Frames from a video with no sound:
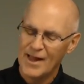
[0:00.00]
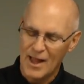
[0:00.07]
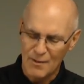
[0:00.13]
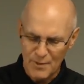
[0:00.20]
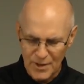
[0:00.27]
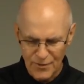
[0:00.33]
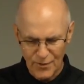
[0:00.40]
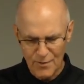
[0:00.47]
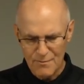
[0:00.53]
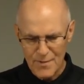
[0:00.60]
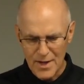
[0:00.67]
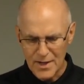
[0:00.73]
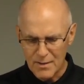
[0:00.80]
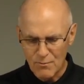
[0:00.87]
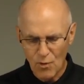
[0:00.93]
I mean, there are
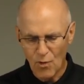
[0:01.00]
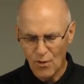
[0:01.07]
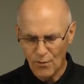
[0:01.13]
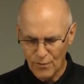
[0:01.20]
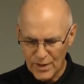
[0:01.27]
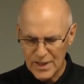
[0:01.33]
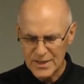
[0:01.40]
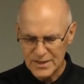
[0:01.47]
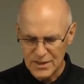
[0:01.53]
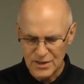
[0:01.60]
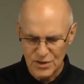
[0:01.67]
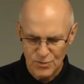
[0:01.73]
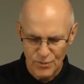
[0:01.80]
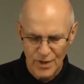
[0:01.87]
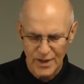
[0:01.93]
many more
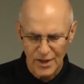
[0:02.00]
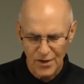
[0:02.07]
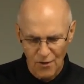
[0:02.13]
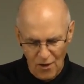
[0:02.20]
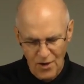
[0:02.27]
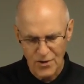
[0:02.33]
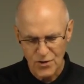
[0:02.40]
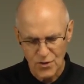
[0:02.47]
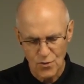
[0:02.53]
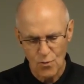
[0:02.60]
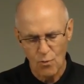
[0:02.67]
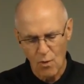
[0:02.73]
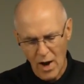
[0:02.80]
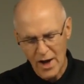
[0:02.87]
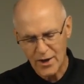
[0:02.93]
reasons we can argue
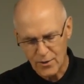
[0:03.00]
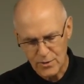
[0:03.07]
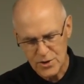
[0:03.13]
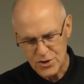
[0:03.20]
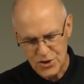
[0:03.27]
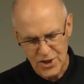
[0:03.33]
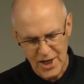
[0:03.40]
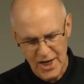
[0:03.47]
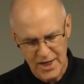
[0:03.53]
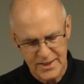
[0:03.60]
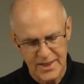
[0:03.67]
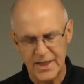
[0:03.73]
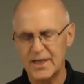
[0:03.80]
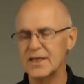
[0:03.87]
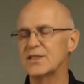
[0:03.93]
why
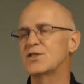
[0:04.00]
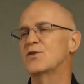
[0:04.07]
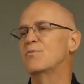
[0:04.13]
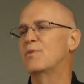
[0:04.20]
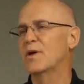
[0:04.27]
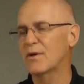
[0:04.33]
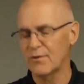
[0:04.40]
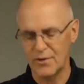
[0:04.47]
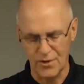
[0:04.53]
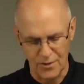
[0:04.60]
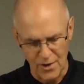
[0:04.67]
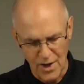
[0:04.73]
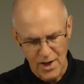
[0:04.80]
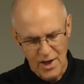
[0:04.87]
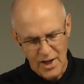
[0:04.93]
Christianity is
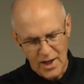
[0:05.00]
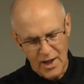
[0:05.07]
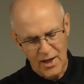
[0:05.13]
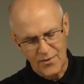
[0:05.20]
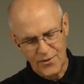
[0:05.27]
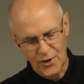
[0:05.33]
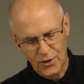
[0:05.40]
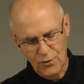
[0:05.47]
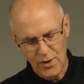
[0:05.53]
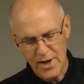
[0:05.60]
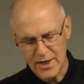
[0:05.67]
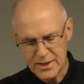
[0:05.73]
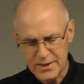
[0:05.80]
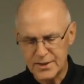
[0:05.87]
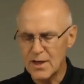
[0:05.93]
superior. The
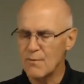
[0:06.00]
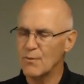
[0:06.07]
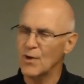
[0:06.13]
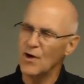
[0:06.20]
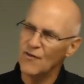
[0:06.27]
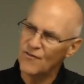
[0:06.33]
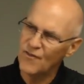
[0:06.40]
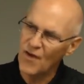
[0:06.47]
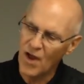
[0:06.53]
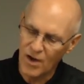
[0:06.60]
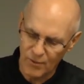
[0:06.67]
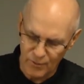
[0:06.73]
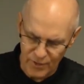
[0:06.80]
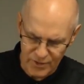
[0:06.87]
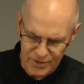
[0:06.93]
greatest number of
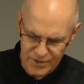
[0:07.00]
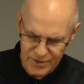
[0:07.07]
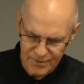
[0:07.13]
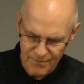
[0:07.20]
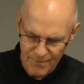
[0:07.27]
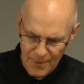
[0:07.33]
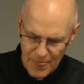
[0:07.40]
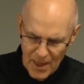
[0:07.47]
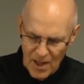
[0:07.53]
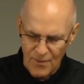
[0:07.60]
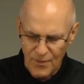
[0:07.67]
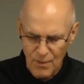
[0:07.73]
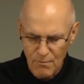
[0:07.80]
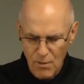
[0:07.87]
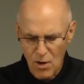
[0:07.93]
followers,
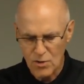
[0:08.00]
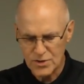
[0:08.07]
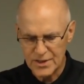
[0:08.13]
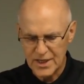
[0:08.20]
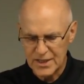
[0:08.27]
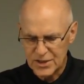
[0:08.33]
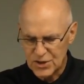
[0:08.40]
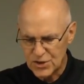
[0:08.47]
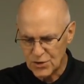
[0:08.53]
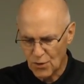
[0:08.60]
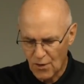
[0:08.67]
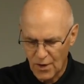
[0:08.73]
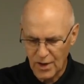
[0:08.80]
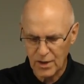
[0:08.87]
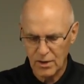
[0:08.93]
the most
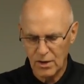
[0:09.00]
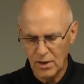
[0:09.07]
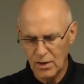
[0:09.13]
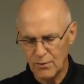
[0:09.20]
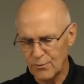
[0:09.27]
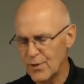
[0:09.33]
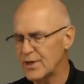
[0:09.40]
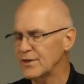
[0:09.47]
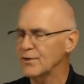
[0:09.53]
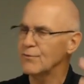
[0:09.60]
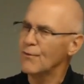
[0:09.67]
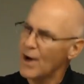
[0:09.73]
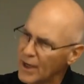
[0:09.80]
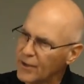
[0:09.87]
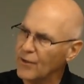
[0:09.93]
historical written
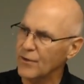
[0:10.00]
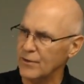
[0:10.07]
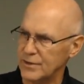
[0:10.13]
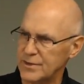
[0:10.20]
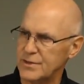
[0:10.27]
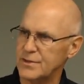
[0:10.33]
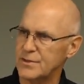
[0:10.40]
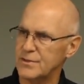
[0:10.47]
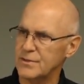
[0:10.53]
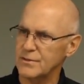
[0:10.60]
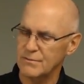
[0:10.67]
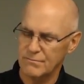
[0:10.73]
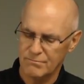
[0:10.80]
records,